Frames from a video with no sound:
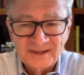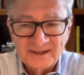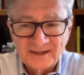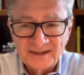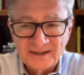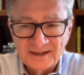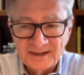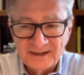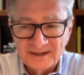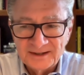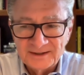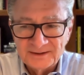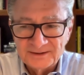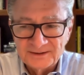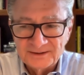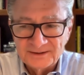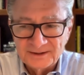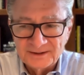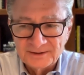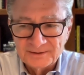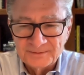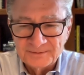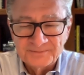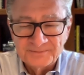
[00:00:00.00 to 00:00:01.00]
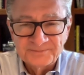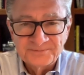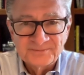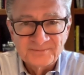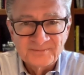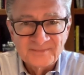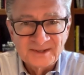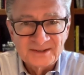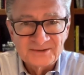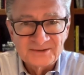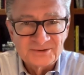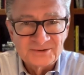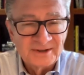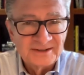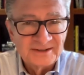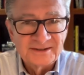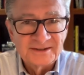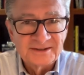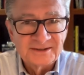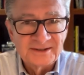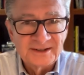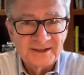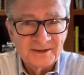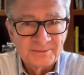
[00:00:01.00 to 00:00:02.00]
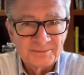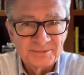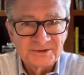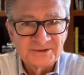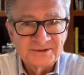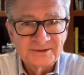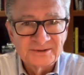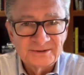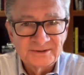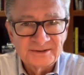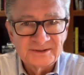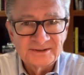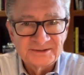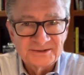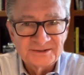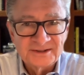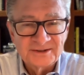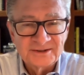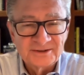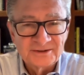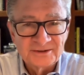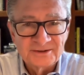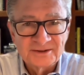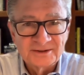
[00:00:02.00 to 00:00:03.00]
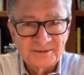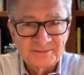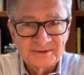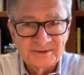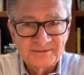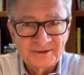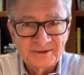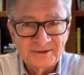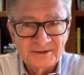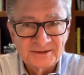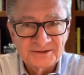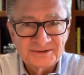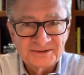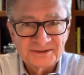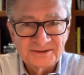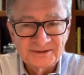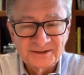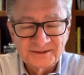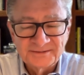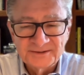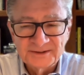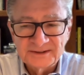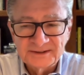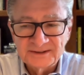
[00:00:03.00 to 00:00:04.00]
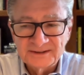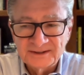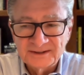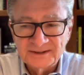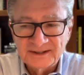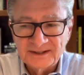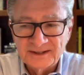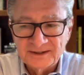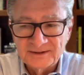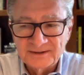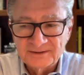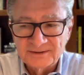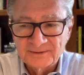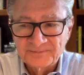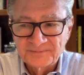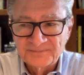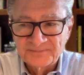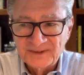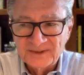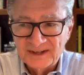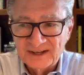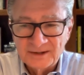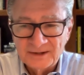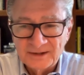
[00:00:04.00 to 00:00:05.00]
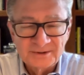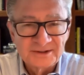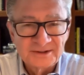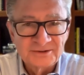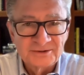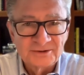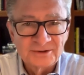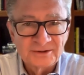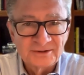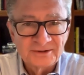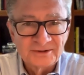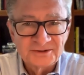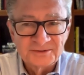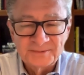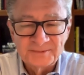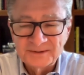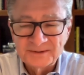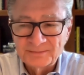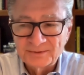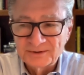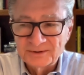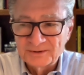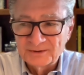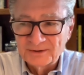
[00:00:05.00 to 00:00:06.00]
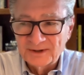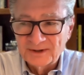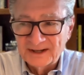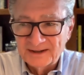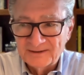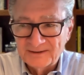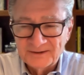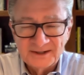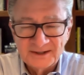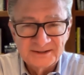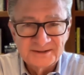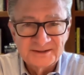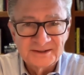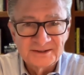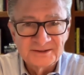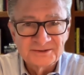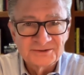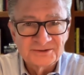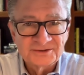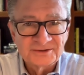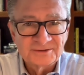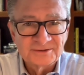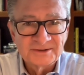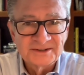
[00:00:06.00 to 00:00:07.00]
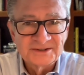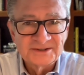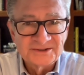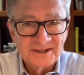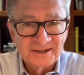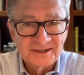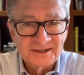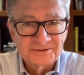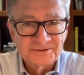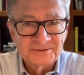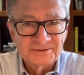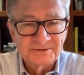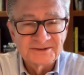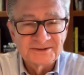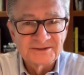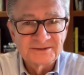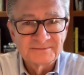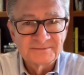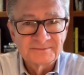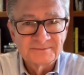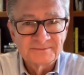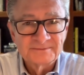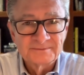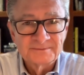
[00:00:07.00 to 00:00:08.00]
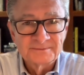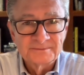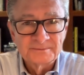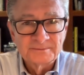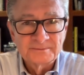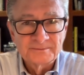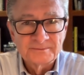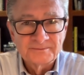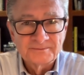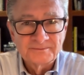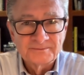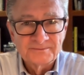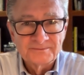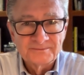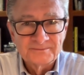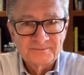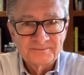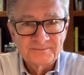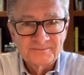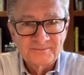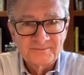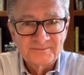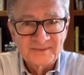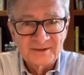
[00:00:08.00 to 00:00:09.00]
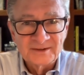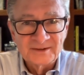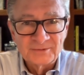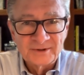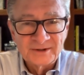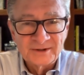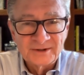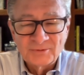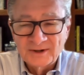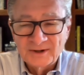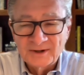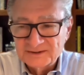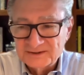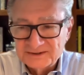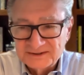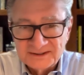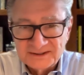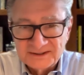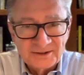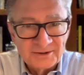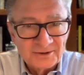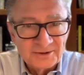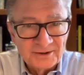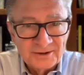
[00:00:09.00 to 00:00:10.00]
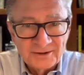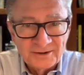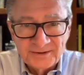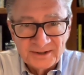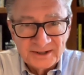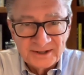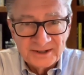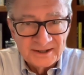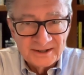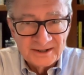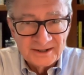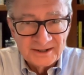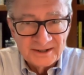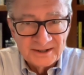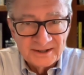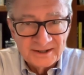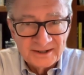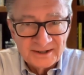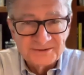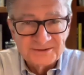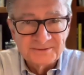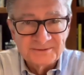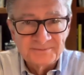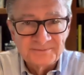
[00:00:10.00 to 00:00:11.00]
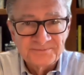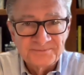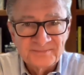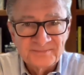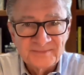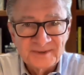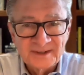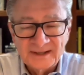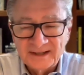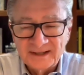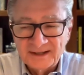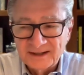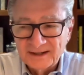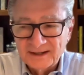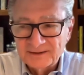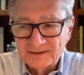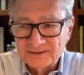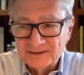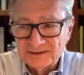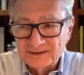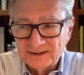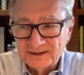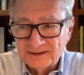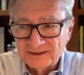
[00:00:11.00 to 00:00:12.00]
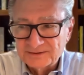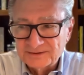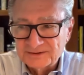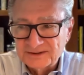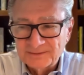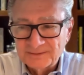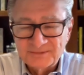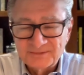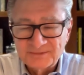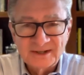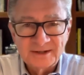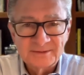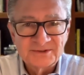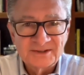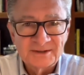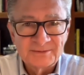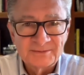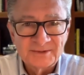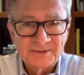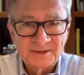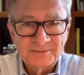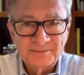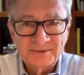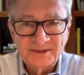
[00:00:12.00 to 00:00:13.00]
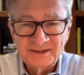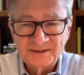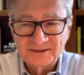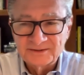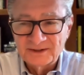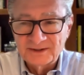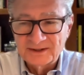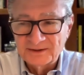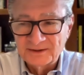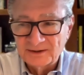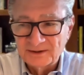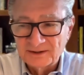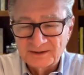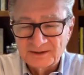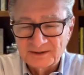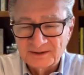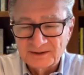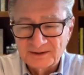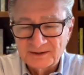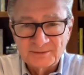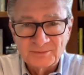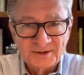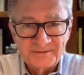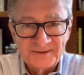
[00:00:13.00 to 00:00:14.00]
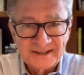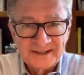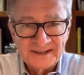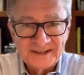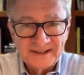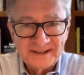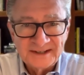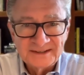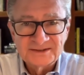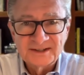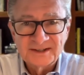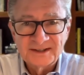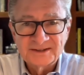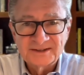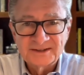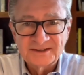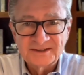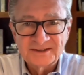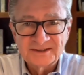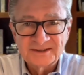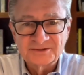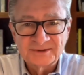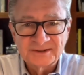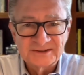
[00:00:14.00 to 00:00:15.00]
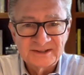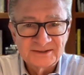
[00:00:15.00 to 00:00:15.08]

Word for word: Mm-hmm. And uh, so I think the opportunities there are going to be very significant. And I would encourage people who have ideas to reach out to us. Okay. We want to see all the ideas and mm. sometimes they may be at a little more advanced stage.